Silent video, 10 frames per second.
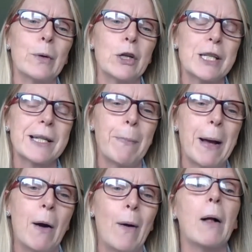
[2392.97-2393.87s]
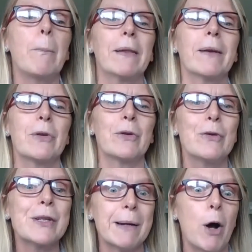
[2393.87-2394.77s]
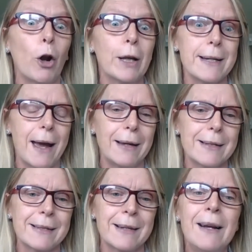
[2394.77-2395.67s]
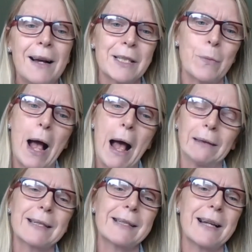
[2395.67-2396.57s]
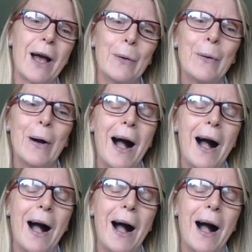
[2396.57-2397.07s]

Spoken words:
which is about helping them through the summer holidays as well. So